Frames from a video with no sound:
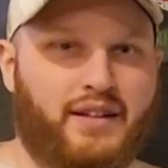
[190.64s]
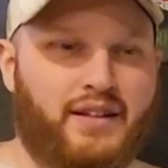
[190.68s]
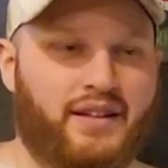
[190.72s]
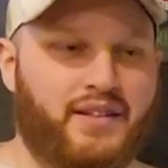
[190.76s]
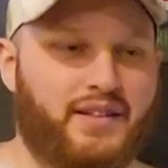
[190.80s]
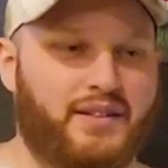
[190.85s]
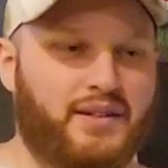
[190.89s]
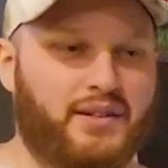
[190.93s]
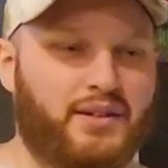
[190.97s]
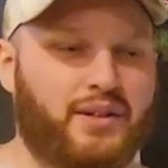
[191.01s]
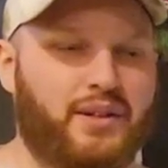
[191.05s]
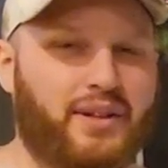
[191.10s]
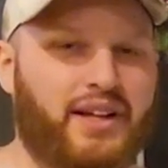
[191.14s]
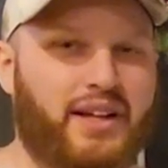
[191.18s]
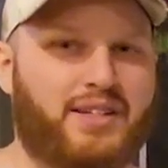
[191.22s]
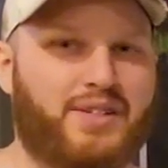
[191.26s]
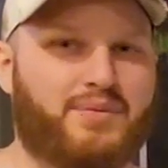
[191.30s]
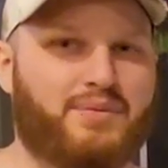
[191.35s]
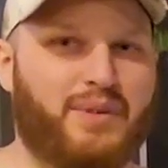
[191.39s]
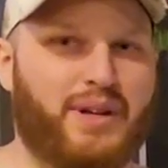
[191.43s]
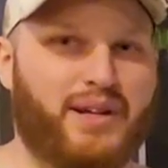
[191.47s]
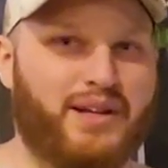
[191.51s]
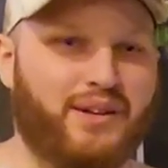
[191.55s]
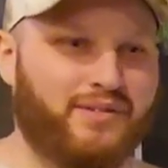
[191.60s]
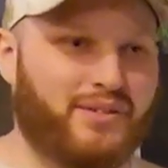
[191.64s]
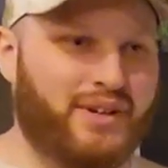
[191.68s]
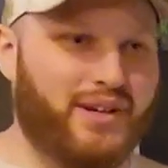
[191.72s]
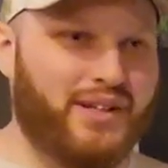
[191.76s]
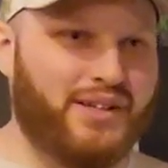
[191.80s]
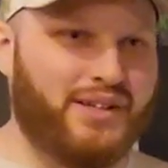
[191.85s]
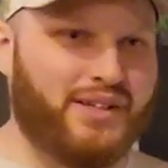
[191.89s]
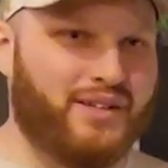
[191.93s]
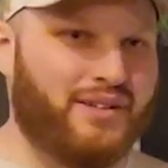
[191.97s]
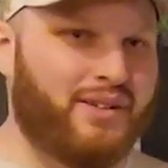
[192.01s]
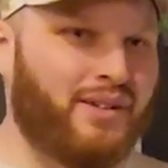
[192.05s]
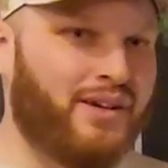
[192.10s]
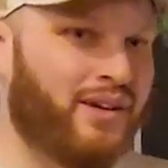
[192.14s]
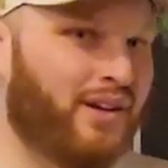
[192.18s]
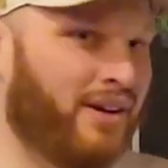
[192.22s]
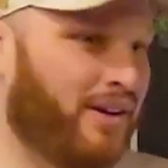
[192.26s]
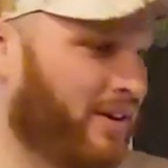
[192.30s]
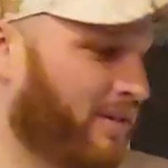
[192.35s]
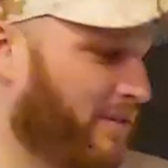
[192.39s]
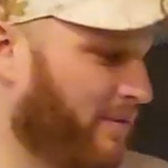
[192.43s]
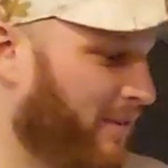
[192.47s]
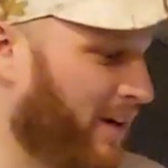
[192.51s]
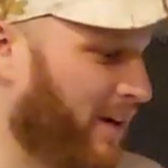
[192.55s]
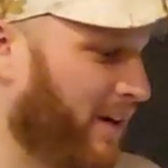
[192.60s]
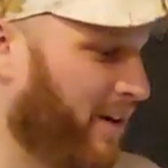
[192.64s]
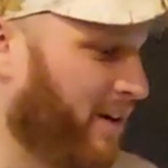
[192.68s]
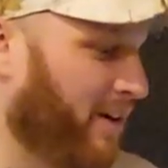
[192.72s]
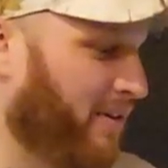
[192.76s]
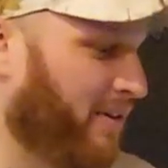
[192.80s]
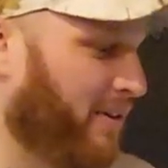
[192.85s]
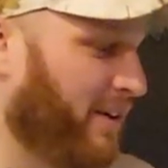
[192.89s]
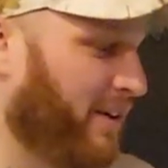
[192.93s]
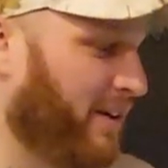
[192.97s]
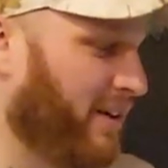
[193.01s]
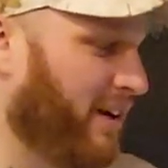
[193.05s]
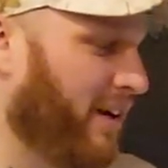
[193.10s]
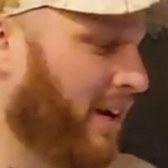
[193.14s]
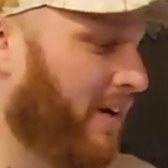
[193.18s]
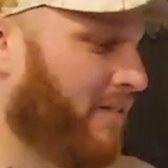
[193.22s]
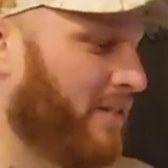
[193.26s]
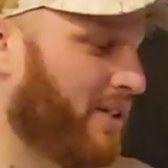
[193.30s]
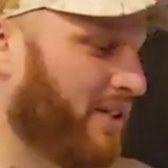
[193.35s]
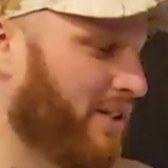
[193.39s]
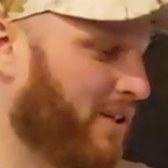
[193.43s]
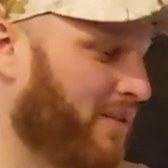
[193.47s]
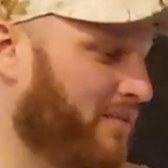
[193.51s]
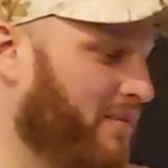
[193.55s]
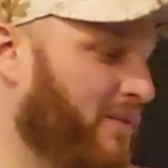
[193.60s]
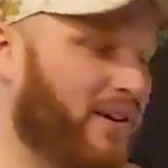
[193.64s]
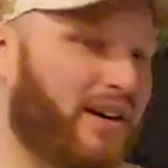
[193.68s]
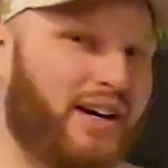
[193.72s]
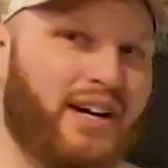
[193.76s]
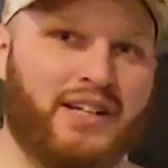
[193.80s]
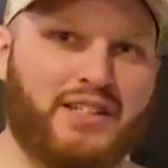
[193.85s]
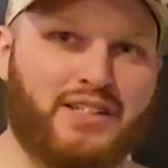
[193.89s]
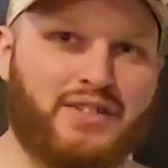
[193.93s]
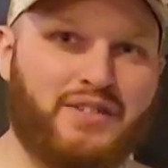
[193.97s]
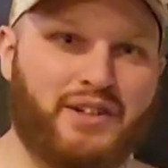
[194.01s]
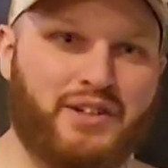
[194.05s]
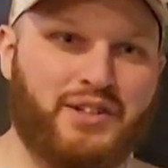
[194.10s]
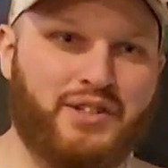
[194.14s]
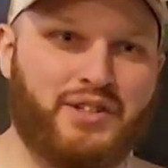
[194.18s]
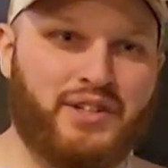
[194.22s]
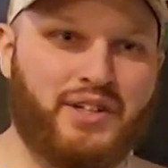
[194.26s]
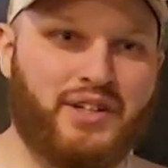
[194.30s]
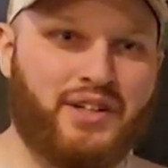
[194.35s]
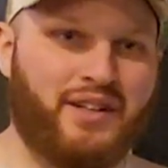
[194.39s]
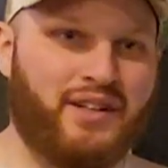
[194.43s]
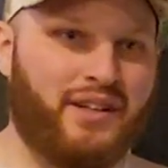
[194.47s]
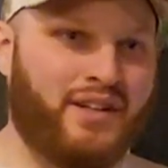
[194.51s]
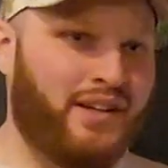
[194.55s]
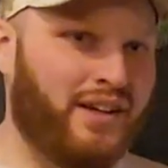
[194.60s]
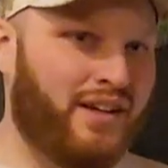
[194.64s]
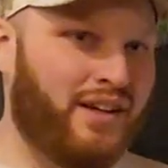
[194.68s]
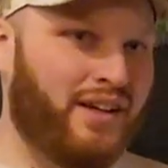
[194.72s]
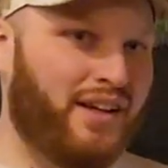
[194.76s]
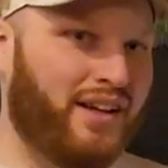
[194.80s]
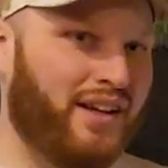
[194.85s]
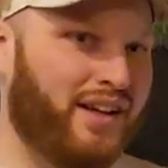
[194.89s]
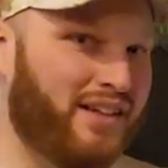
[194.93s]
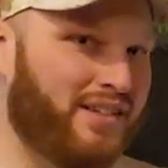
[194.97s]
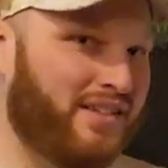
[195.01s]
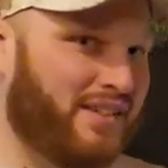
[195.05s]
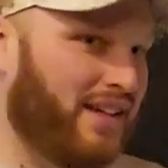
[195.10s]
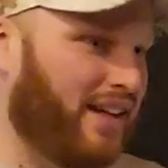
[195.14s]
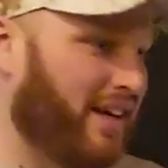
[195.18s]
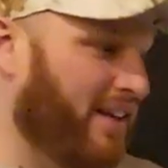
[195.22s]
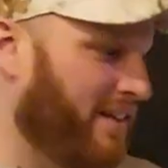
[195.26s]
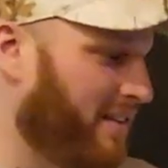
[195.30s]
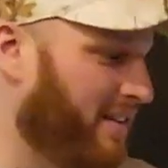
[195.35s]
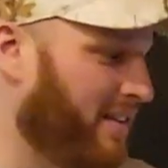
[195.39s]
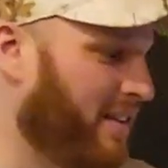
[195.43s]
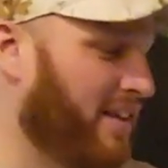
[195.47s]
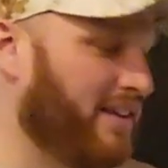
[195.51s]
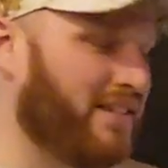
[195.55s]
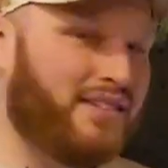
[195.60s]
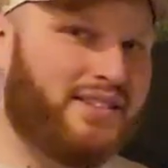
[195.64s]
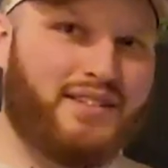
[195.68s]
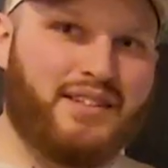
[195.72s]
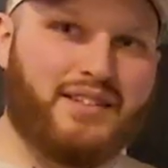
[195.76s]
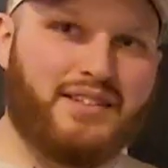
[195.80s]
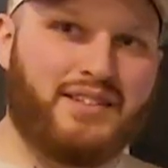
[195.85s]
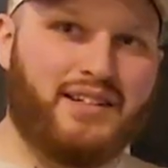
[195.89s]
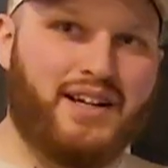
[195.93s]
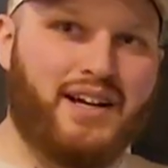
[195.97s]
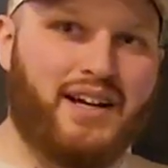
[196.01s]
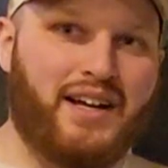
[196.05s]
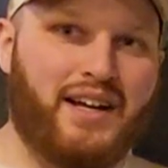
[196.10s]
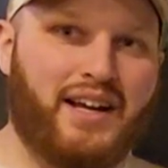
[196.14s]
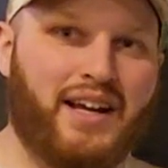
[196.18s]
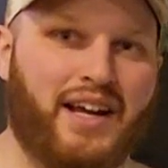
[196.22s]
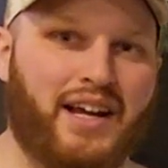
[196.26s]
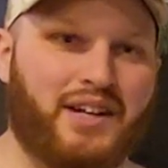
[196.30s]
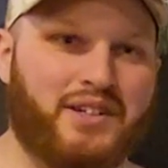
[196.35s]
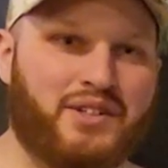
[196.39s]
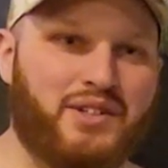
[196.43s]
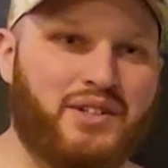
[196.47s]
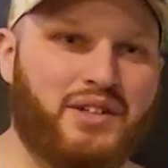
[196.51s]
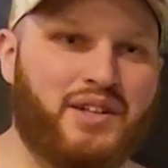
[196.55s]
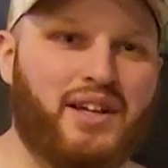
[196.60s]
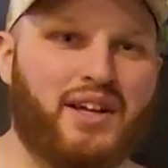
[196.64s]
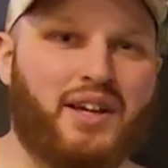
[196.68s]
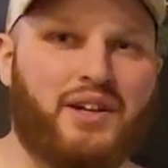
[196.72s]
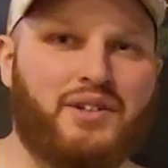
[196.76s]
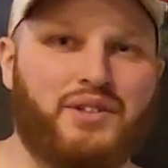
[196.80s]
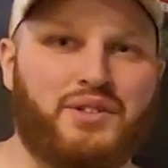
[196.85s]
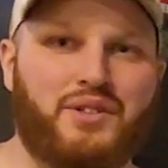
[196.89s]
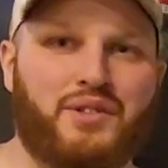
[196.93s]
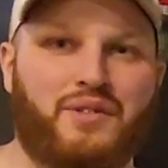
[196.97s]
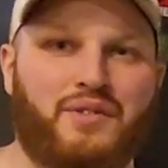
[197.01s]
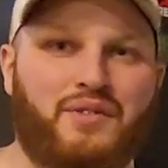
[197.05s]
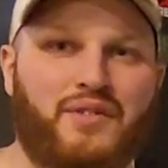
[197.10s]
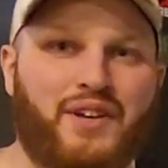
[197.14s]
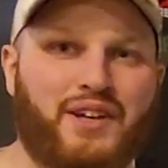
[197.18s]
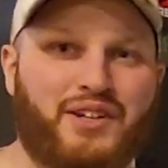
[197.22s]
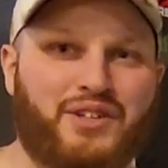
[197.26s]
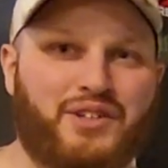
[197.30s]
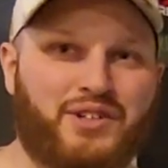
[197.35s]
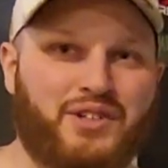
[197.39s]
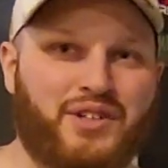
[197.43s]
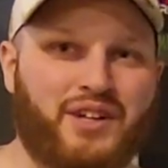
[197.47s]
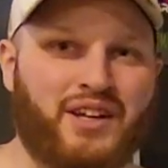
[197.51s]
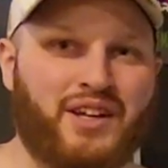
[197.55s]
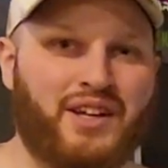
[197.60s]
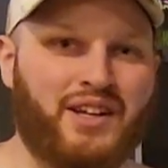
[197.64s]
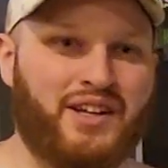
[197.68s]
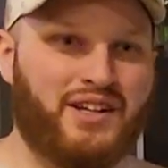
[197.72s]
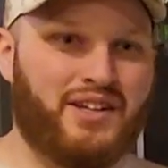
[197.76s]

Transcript: And so the last main reason why you don't need Livescope for ice fishing is that this does not actually catch you fish.